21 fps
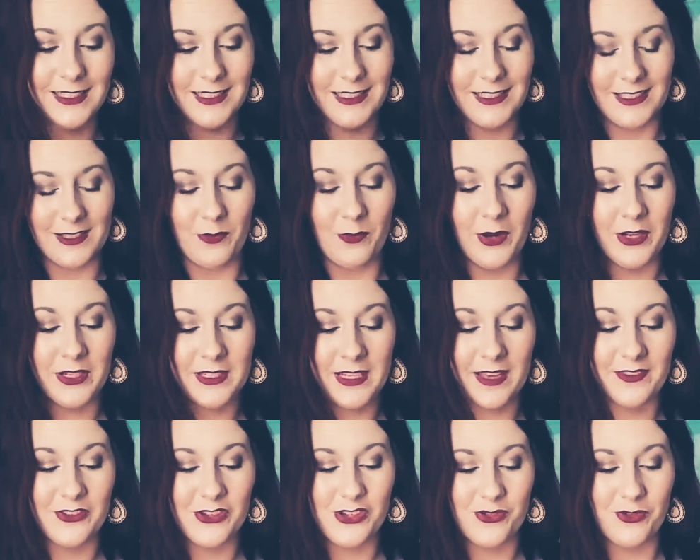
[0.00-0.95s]
Someone's
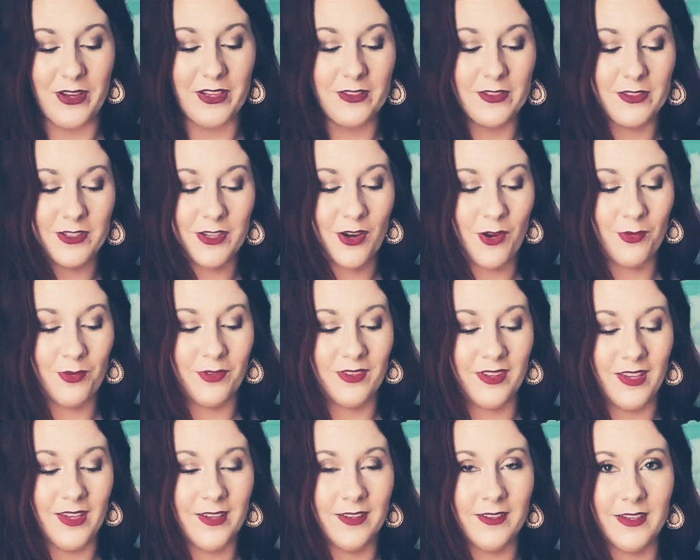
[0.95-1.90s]
had the strength to go
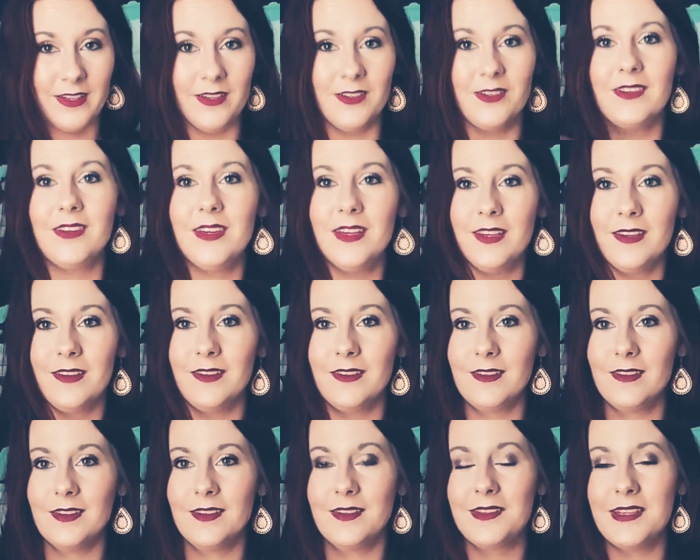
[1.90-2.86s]
within and
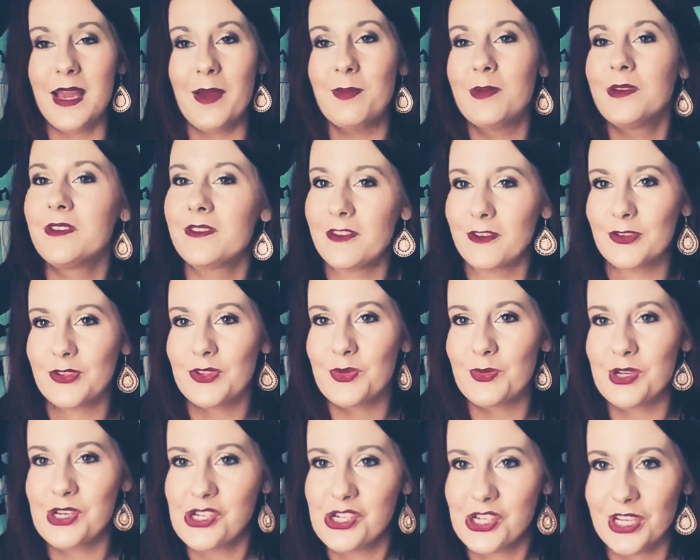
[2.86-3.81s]
tap into their
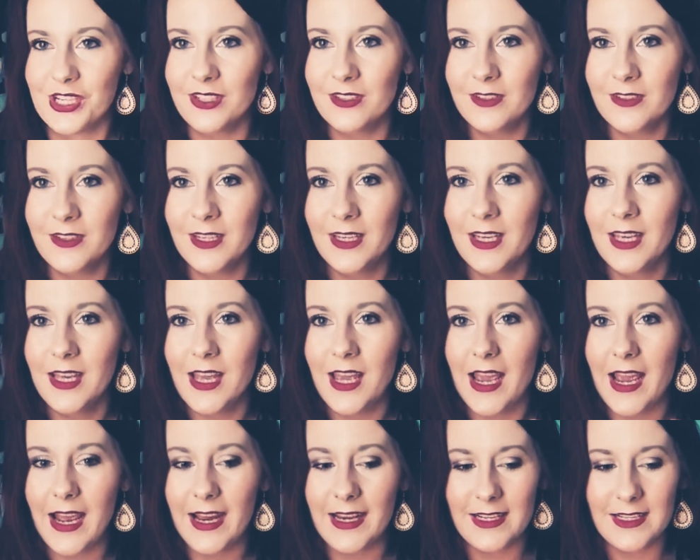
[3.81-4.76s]
intuition.
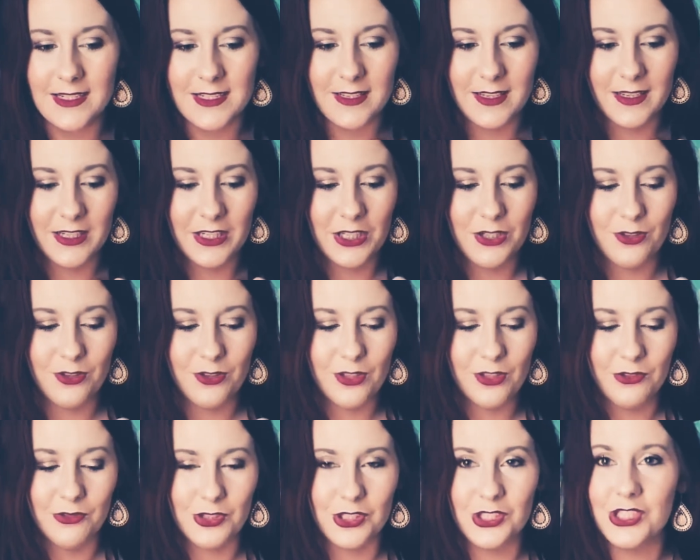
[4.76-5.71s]
And it's like
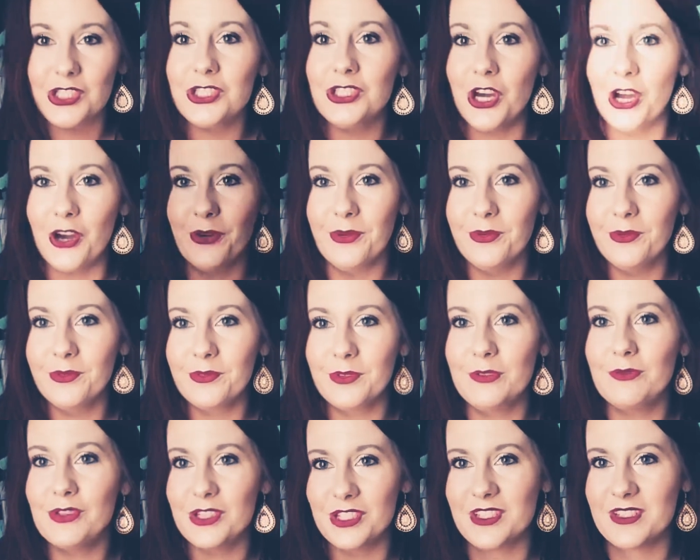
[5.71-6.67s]
you just know. You
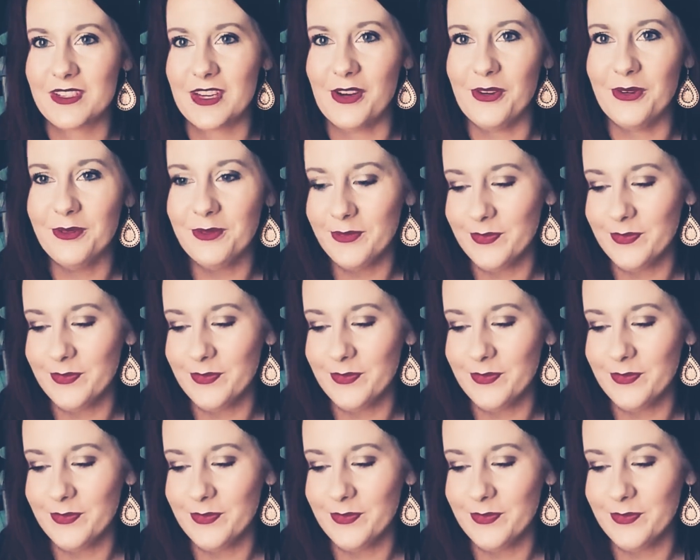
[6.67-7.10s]
just know.